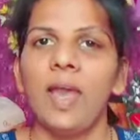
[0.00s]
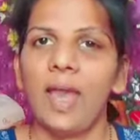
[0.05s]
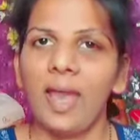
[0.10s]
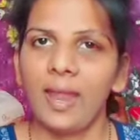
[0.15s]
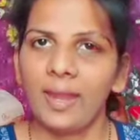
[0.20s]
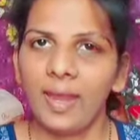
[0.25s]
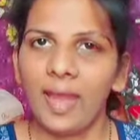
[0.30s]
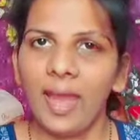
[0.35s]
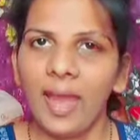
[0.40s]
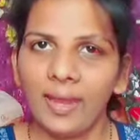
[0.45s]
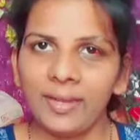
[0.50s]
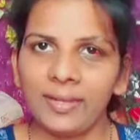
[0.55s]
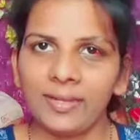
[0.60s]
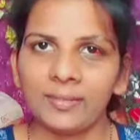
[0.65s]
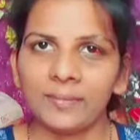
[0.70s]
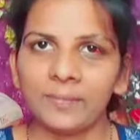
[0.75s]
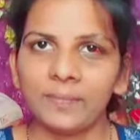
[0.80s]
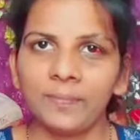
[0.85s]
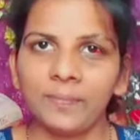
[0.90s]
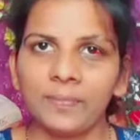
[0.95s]
an
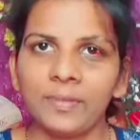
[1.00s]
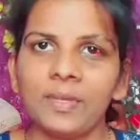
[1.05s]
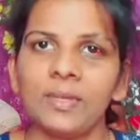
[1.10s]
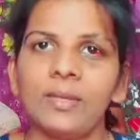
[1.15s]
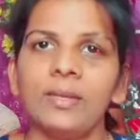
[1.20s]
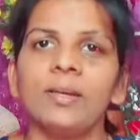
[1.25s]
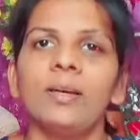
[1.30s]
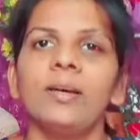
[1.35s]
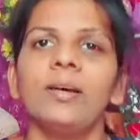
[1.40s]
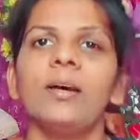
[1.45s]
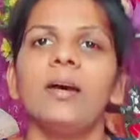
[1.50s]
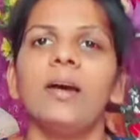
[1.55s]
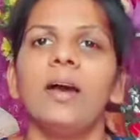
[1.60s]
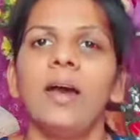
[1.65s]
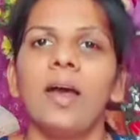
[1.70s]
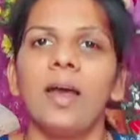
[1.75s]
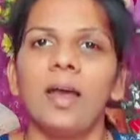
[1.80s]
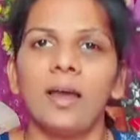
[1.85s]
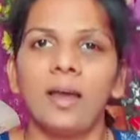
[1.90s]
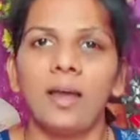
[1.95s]
atom,
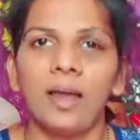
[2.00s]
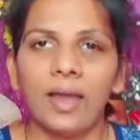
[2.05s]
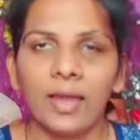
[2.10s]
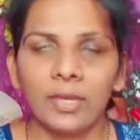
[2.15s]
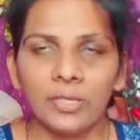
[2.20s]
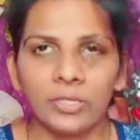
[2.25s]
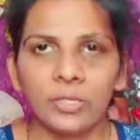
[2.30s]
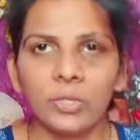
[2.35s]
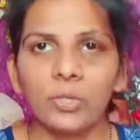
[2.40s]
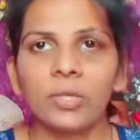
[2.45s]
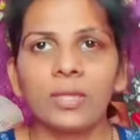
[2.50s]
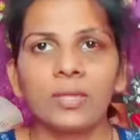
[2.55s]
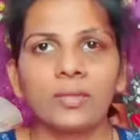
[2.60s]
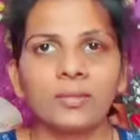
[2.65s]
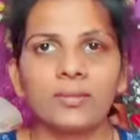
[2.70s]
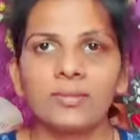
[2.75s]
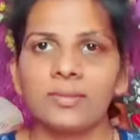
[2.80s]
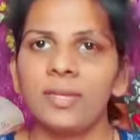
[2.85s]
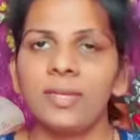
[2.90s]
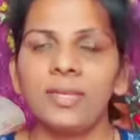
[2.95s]
as you can
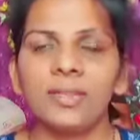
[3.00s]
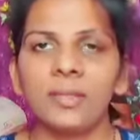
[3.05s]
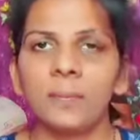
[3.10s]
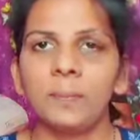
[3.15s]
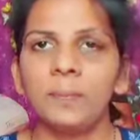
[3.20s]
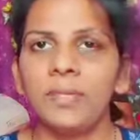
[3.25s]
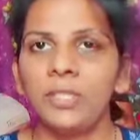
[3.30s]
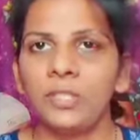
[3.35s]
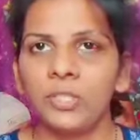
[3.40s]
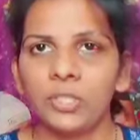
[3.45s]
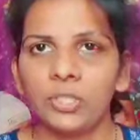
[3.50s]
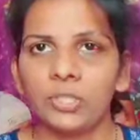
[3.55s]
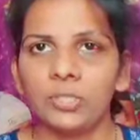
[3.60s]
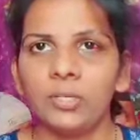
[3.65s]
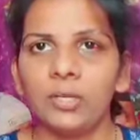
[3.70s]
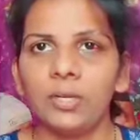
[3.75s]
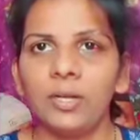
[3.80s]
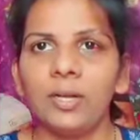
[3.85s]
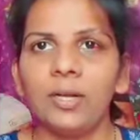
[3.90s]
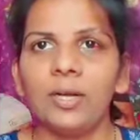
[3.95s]
see in the
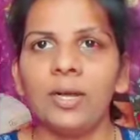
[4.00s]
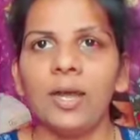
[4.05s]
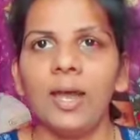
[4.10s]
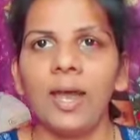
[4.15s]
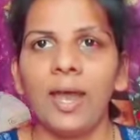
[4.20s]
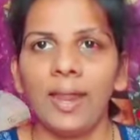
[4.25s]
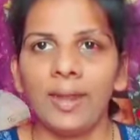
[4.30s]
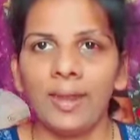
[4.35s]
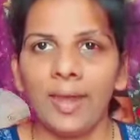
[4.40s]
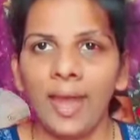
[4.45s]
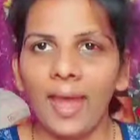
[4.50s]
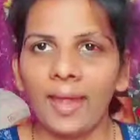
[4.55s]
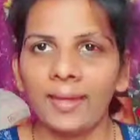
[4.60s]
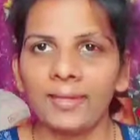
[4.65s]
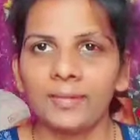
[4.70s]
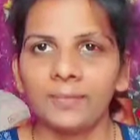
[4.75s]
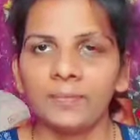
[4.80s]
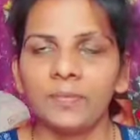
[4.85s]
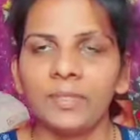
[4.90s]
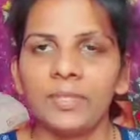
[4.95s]
picture, an
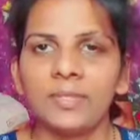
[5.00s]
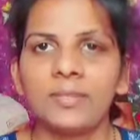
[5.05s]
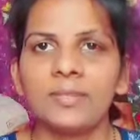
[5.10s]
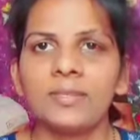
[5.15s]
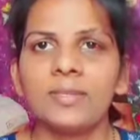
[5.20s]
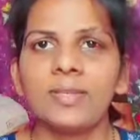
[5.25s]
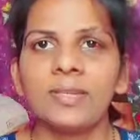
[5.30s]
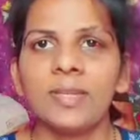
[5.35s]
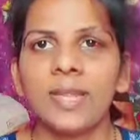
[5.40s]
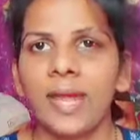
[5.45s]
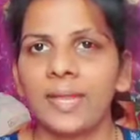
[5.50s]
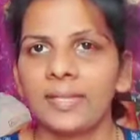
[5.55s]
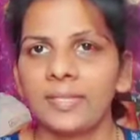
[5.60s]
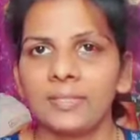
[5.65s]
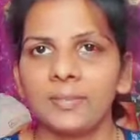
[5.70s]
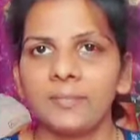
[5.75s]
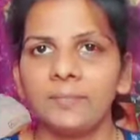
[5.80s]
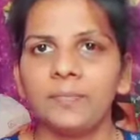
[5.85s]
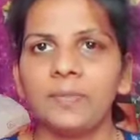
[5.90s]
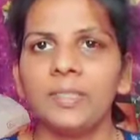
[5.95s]
atom, this is an
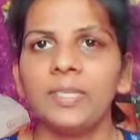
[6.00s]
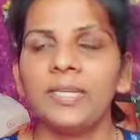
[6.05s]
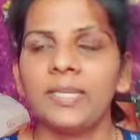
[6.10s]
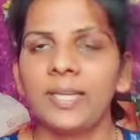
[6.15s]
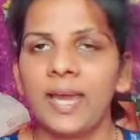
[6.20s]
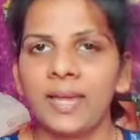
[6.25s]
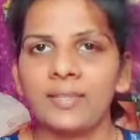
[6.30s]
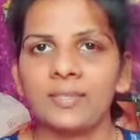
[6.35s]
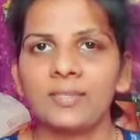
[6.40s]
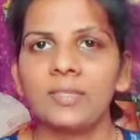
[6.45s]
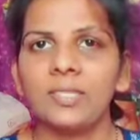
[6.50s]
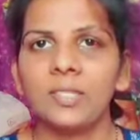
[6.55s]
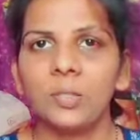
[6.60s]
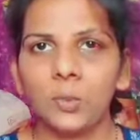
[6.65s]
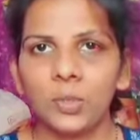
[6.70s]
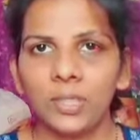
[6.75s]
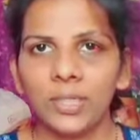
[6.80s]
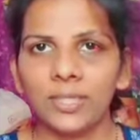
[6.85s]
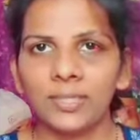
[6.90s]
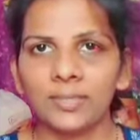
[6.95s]
atom. It has a
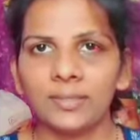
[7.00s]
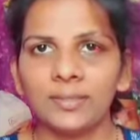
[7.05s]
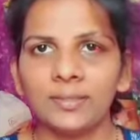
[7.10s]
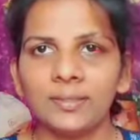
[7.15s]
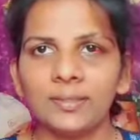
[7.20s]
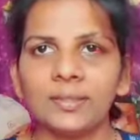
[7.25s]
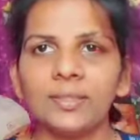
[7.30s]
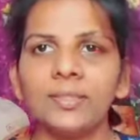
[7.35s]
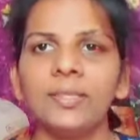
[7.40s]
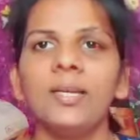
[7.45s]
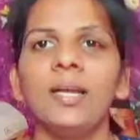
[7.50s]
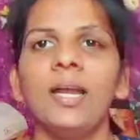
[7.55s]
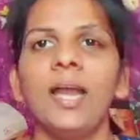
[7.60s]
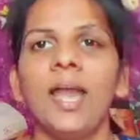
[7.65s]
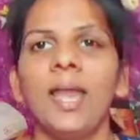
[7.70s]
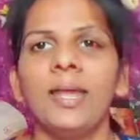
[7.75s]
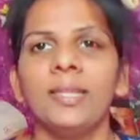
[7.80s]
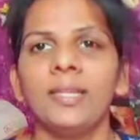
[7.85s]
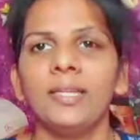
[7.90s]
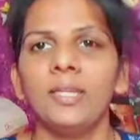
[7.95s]
nucleus,
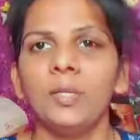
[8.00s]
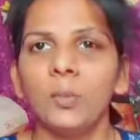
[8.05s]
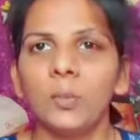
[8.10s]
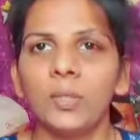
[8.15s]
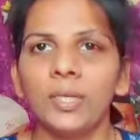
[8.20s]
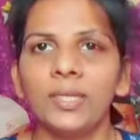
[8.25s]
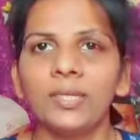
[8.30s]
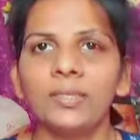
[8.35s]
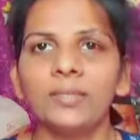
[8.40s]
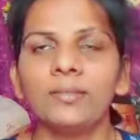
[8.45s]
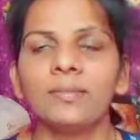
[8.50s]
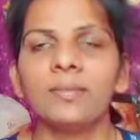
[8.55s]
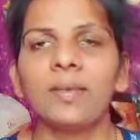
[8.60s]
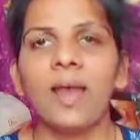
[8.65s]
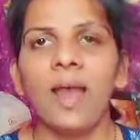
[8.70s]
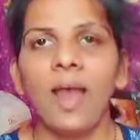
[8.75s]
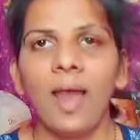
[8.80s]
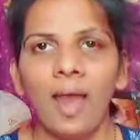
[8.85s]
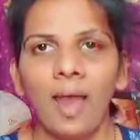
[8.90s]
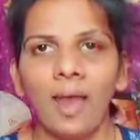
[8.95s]
and a nucleus
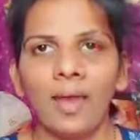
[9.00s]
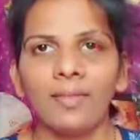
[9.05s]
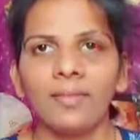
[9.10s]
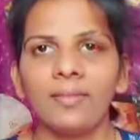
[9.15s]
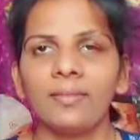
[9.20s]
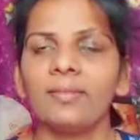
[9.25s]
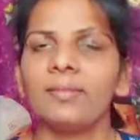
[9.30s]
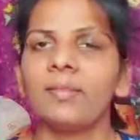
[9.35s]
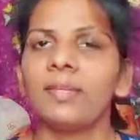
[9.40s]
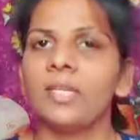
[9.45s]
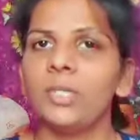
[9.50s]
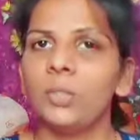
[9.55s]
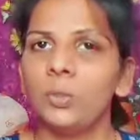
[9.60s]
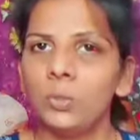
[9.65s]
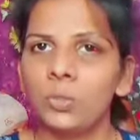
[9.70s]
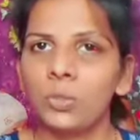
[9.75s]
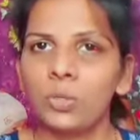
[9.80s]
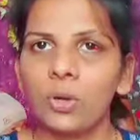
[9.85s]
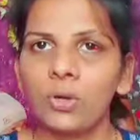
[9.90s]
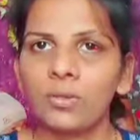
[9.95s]
has the
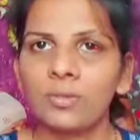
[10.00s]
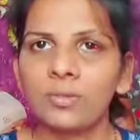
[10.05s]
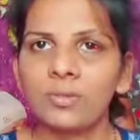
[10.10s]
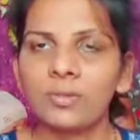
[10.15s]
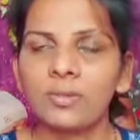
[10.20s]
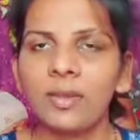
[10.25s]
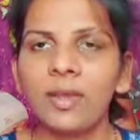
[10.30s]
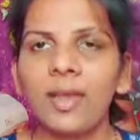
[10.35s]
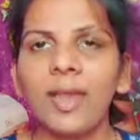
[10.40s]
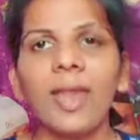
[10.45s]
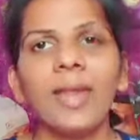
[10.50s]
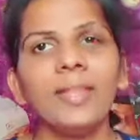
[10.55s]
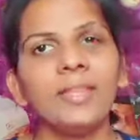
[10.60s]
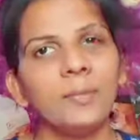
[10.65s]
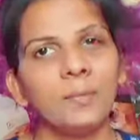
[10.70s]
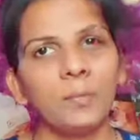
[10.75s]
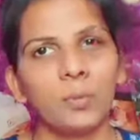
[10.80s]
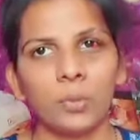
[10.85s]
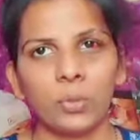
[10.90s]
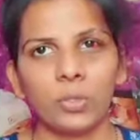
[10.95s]
neutrons and the
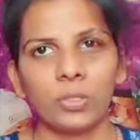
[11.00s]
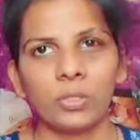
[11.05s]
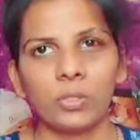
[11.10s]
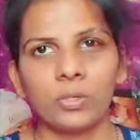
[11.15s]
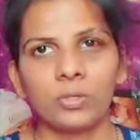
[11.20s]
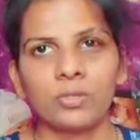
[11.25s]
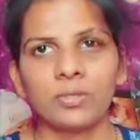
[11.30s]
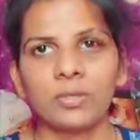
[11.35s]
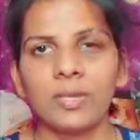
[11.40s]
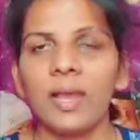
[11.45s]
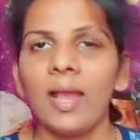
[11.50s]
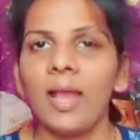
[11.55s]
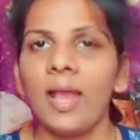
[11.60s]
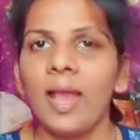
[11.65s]
protons,